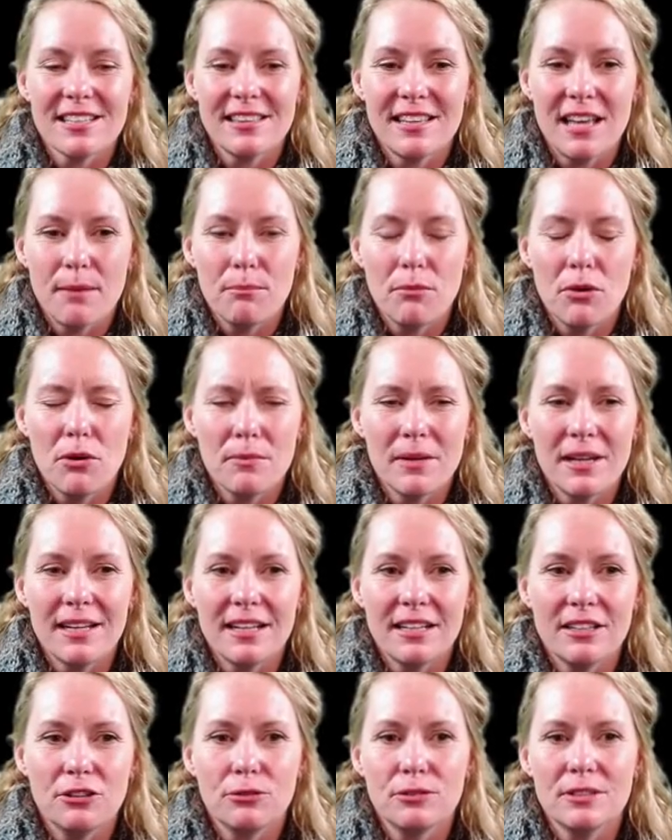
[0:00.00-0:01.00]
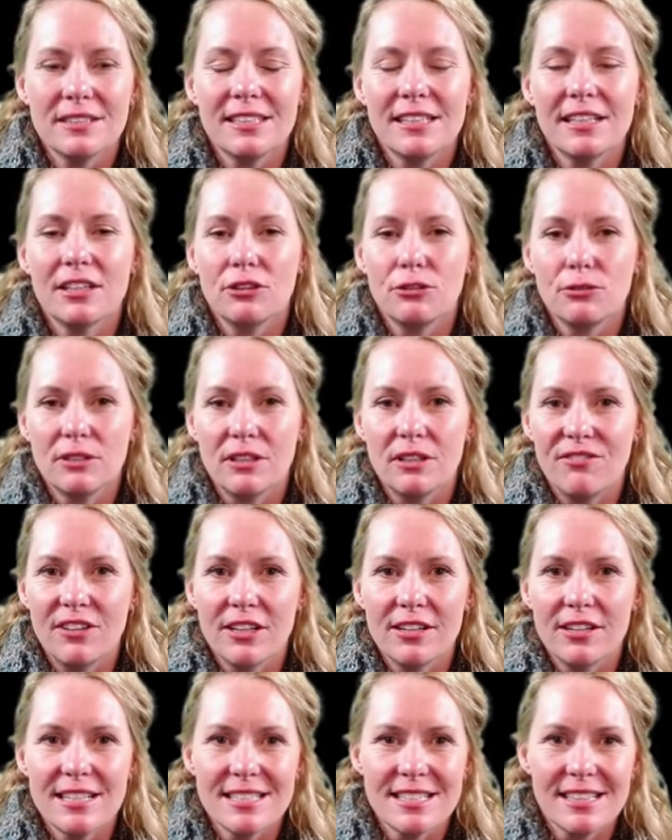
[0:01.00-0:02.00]
in that moment and you see it through the
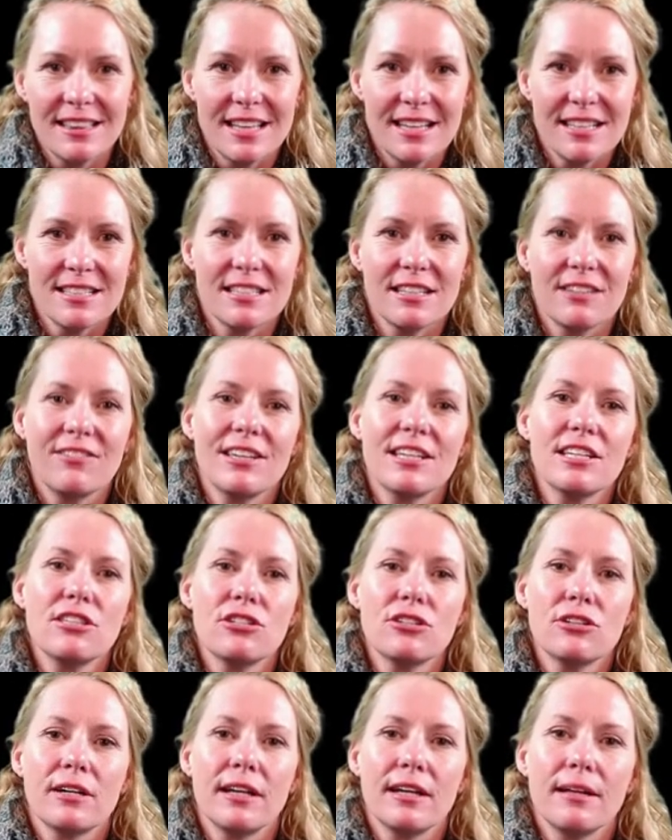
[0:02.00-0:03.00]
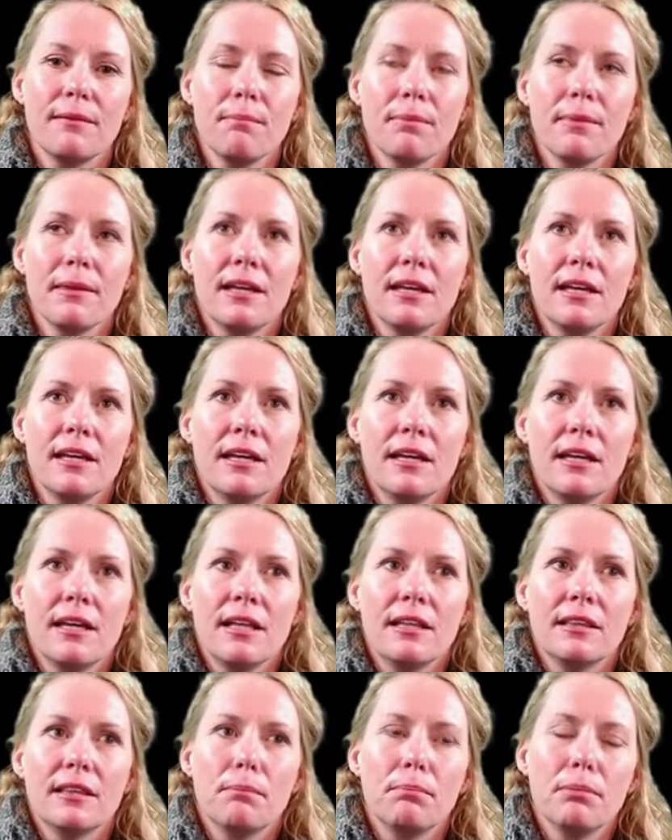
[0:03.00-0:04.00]
various lens of history,
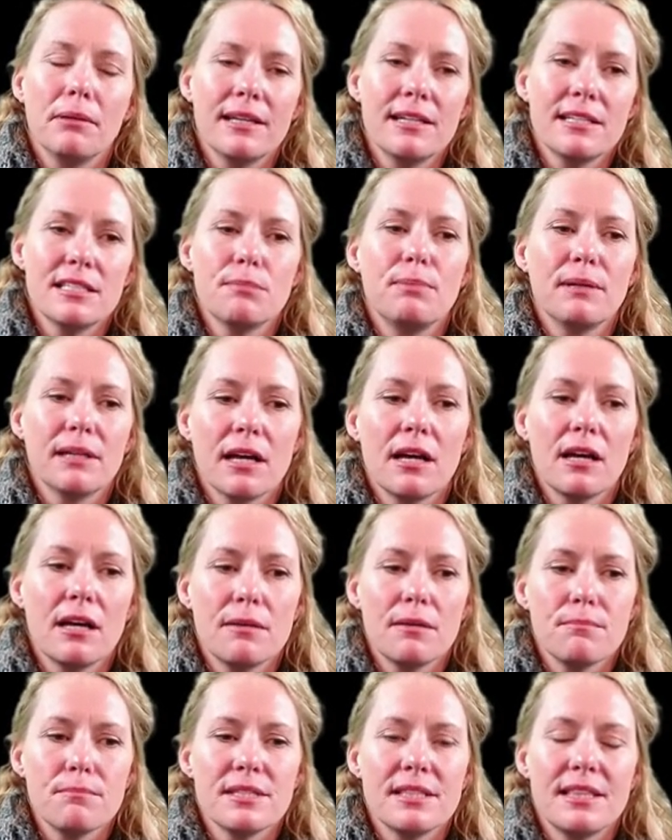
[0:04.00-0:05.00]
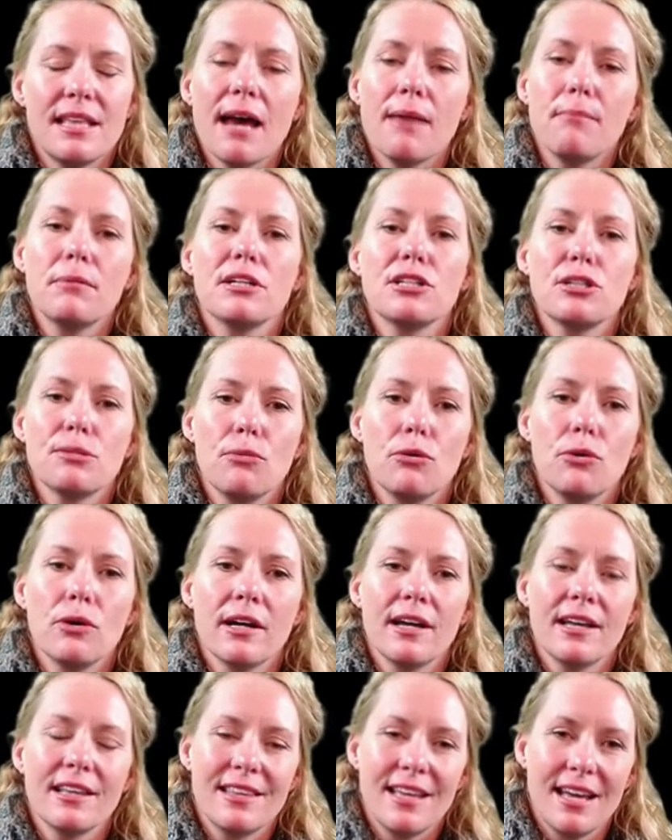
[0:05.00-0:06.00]
the place becomes that much
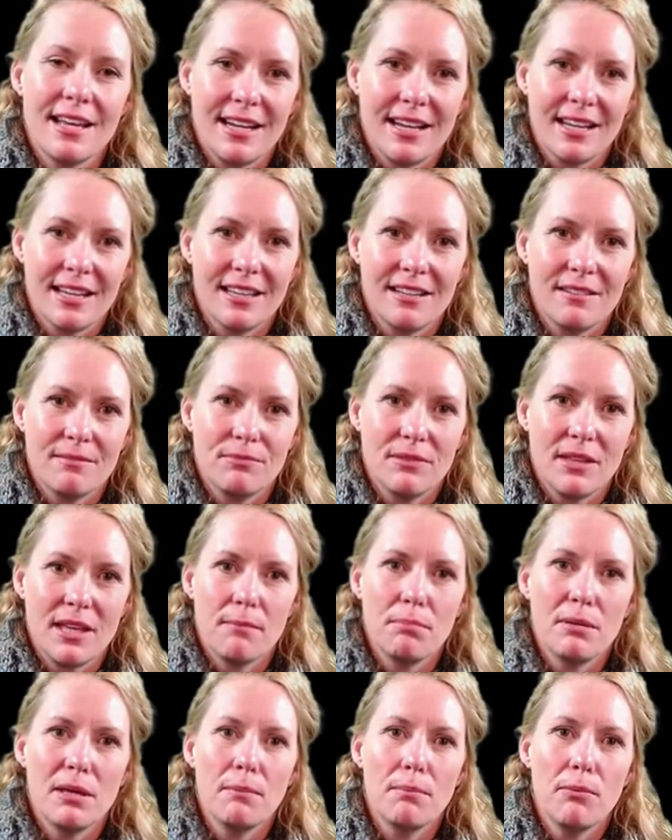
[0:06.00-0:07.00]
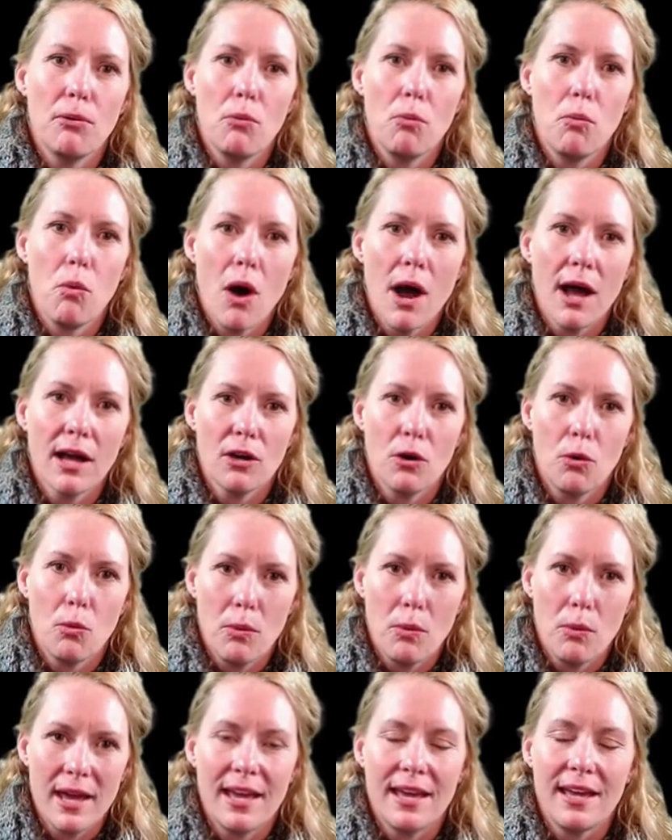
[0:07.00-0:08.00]
more authentic. And people walk
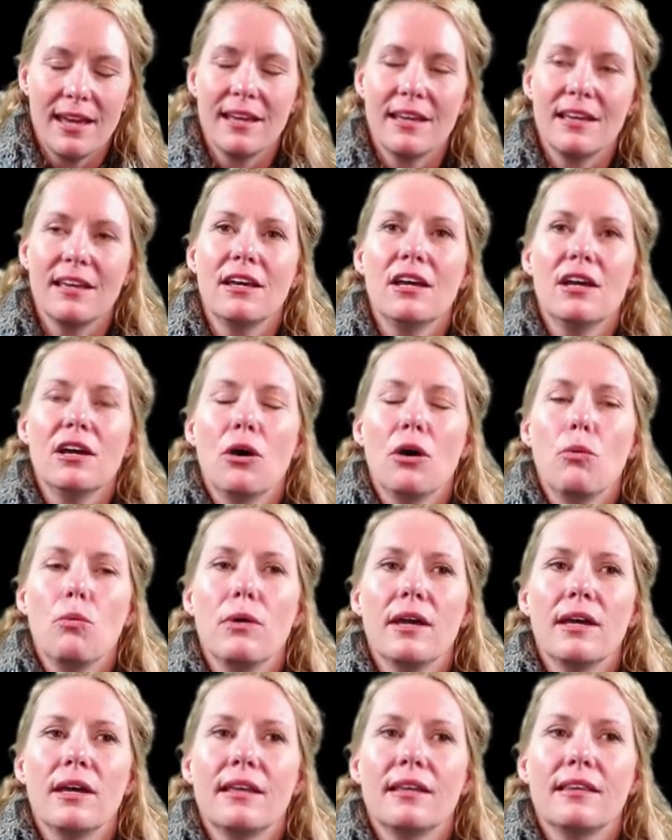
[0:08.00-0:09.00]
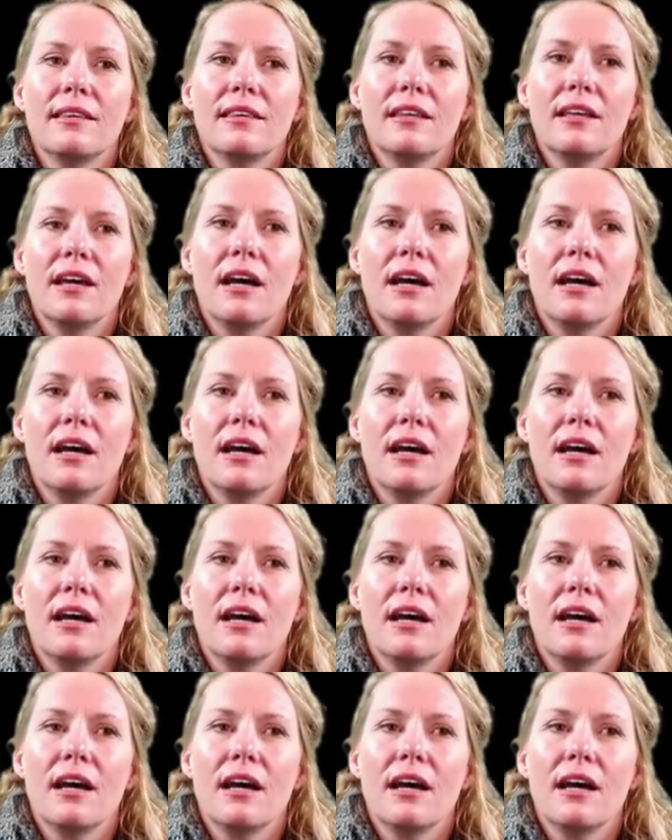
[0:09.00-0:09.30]
away with